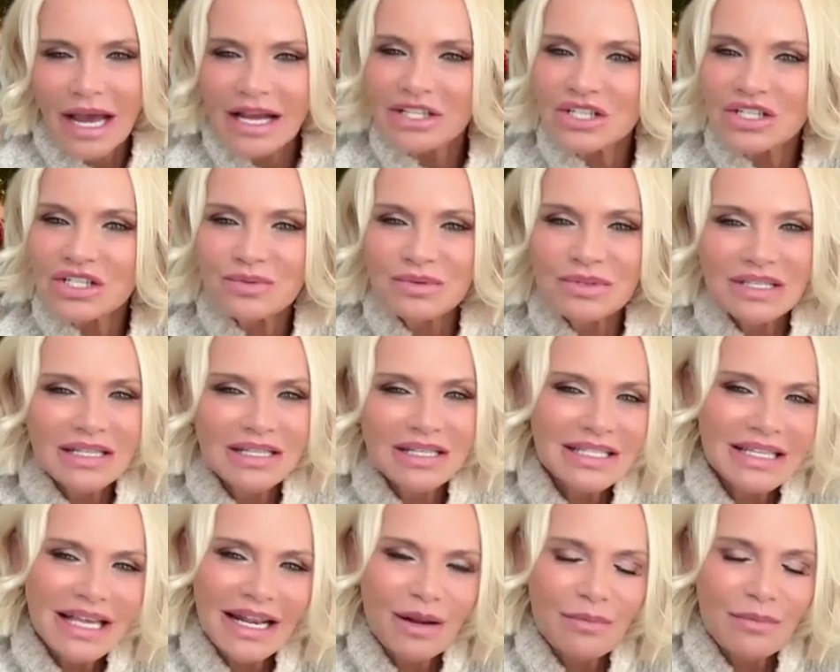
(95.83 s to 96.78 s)
I just was in
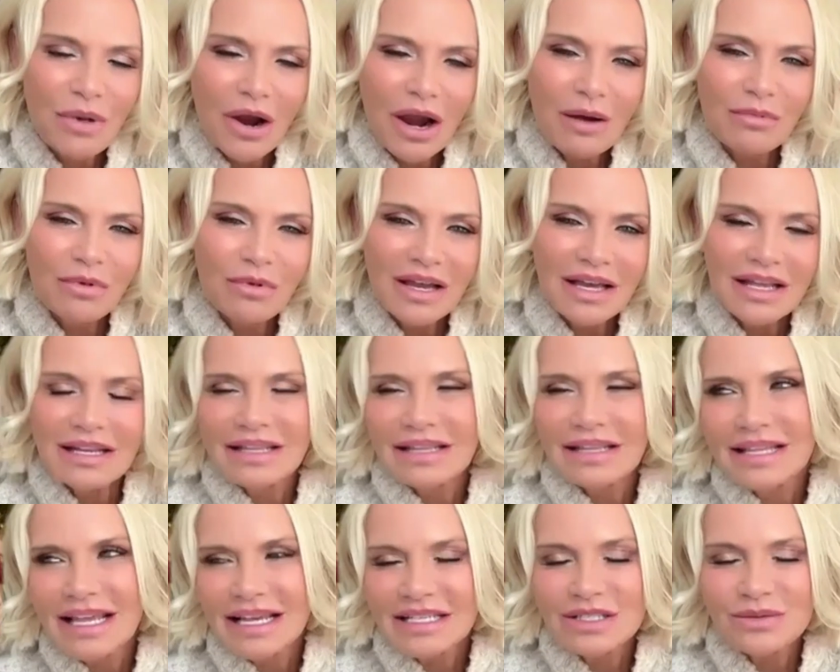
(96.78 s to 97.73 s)
Santa Barbara.
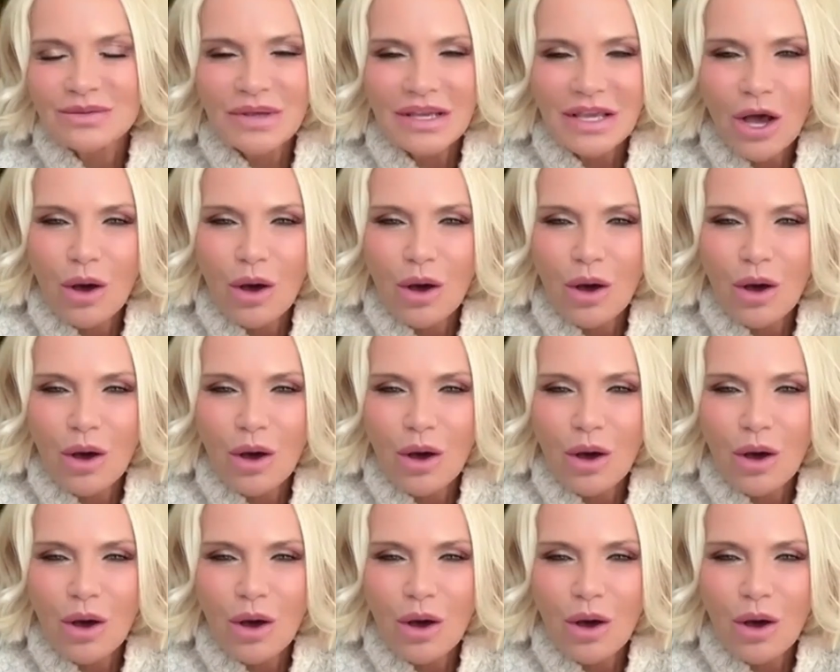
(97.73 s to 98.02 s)
Next week,